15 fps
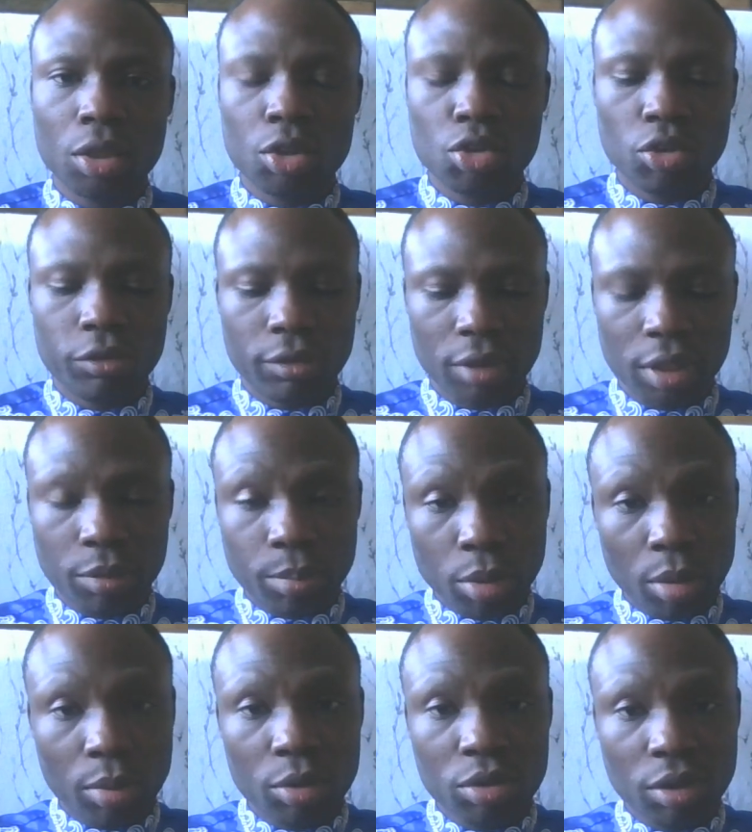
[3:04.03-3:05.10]
So for the
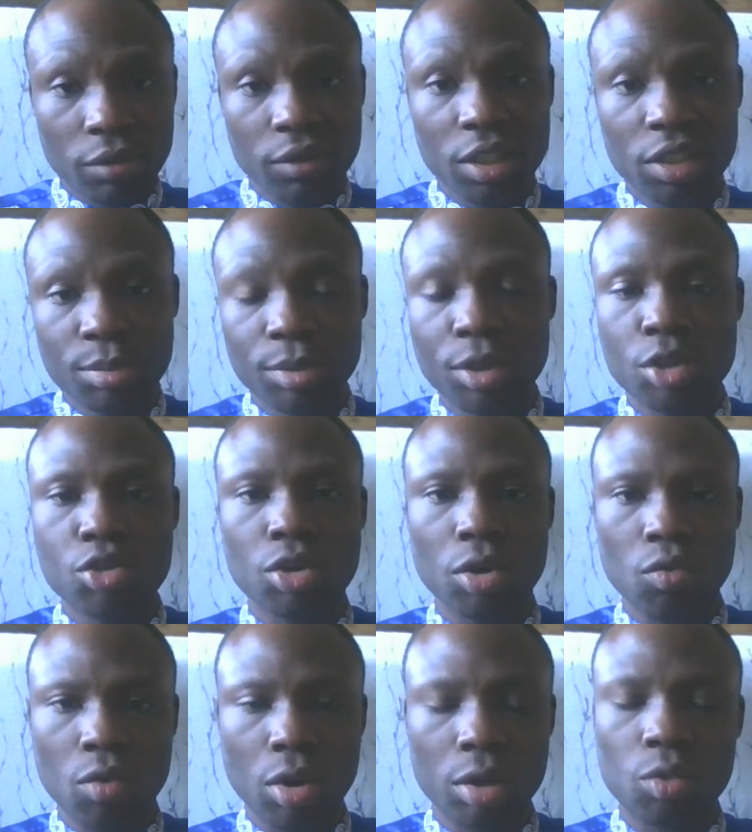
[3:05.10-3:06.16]
purpose of this
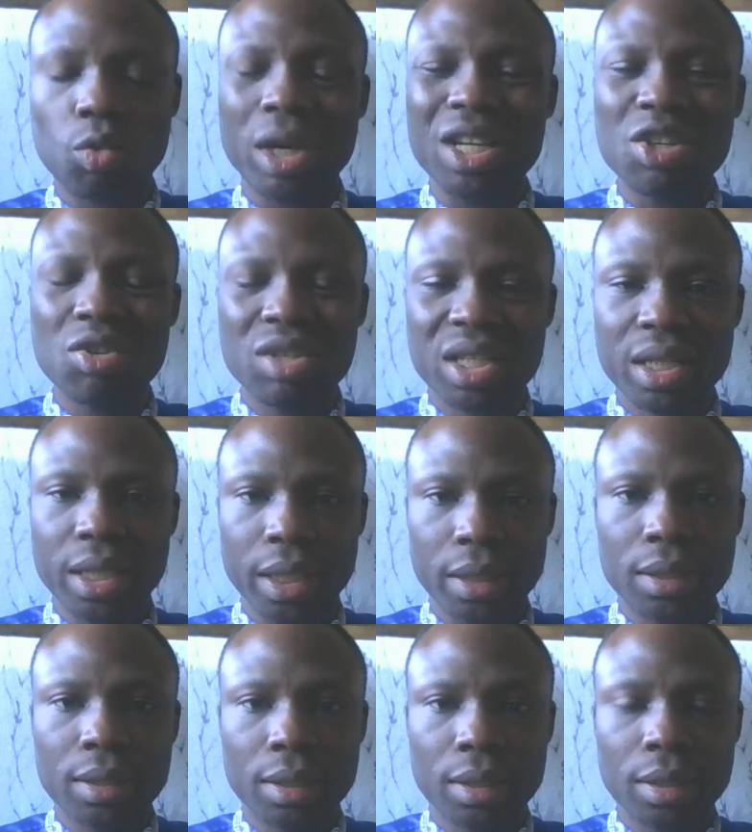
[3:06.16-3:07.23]
spiritual work, we're using
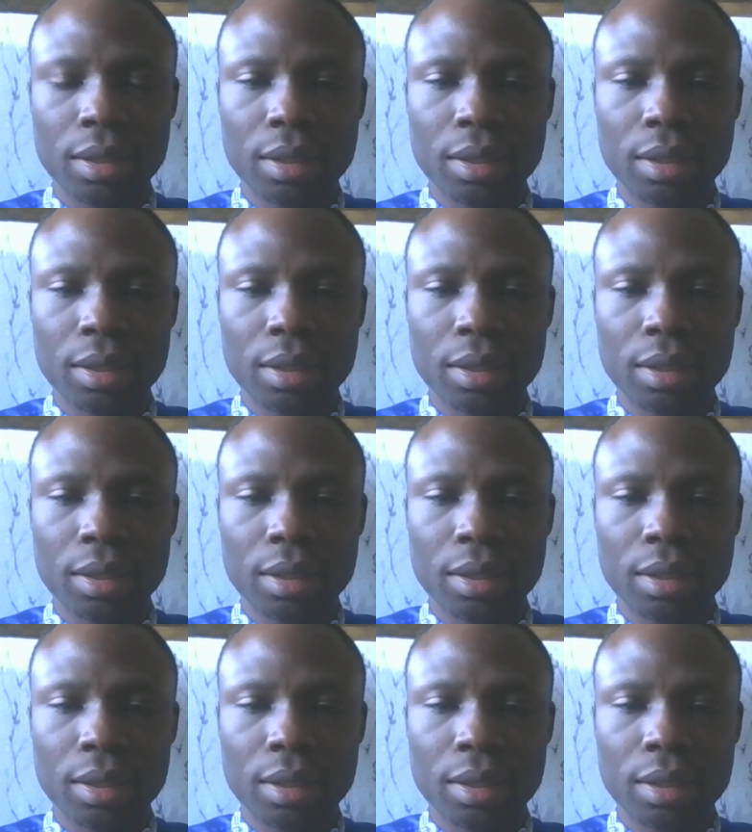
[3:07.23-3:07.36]
it